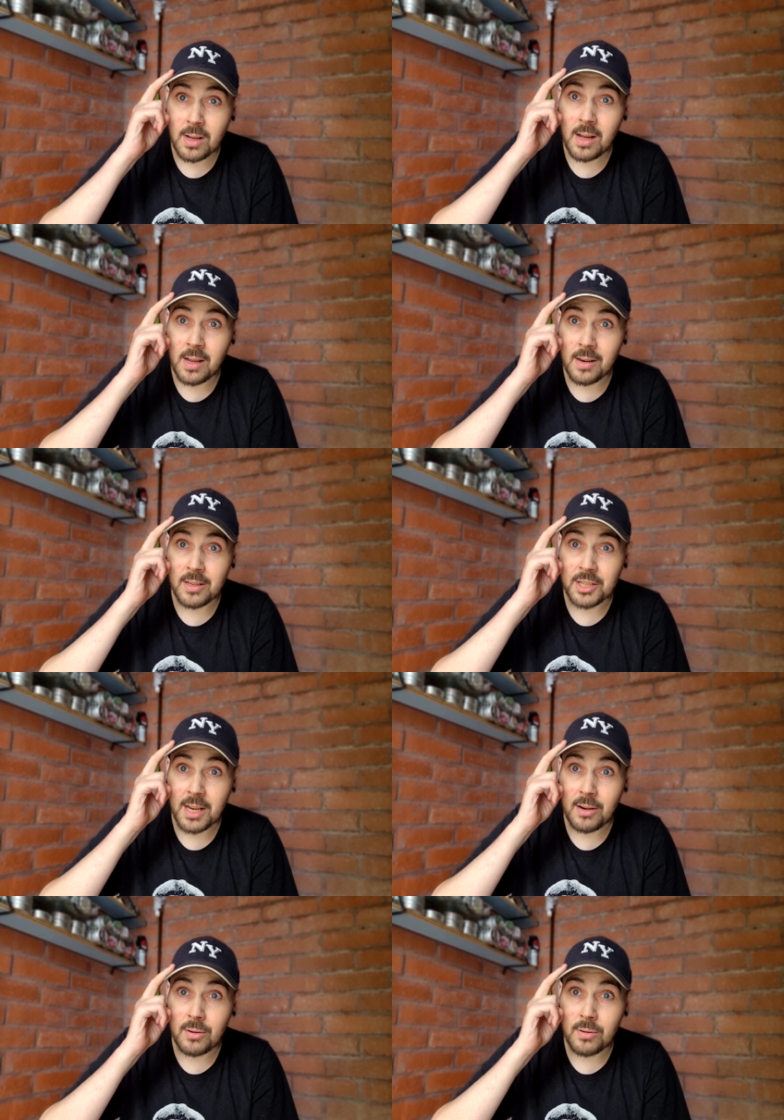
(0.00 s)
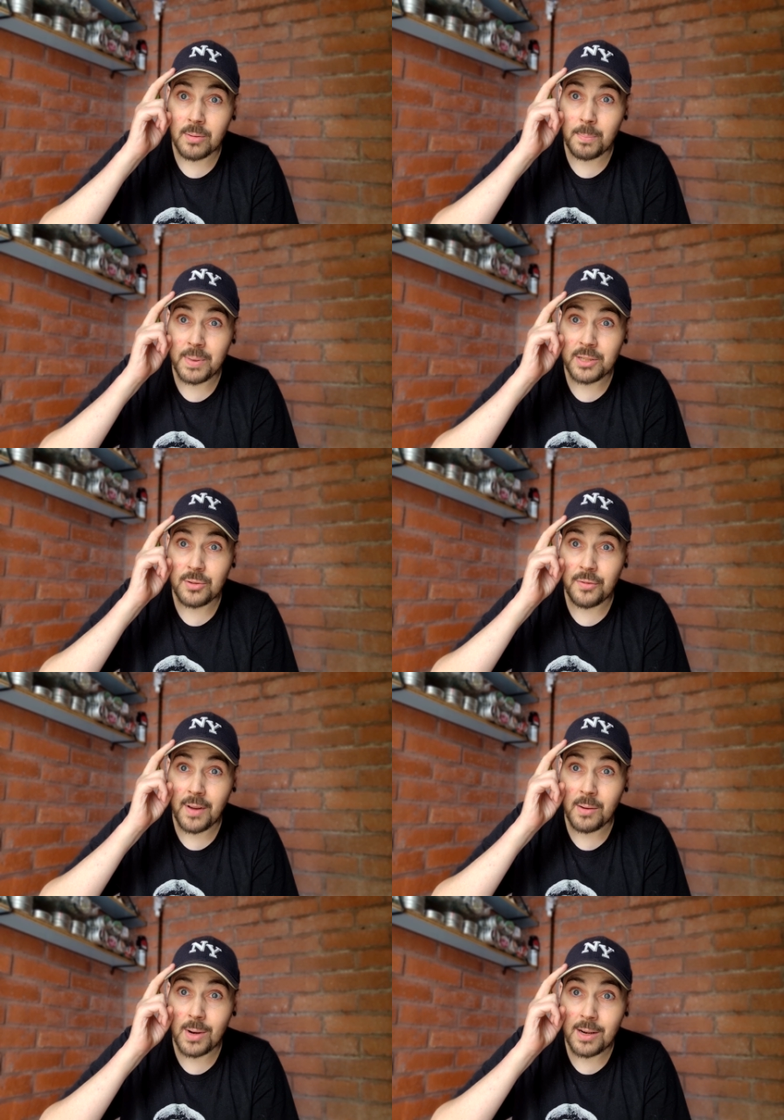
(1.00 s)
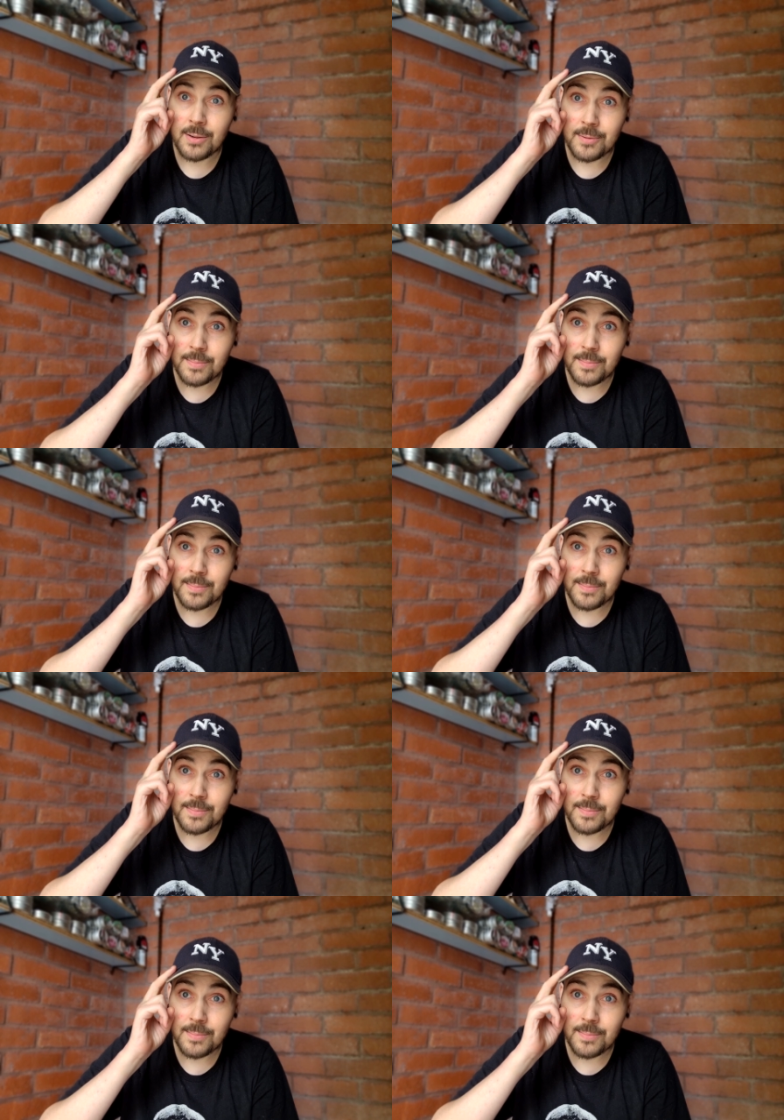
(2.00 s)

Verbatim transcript: and I shall bid you farewell.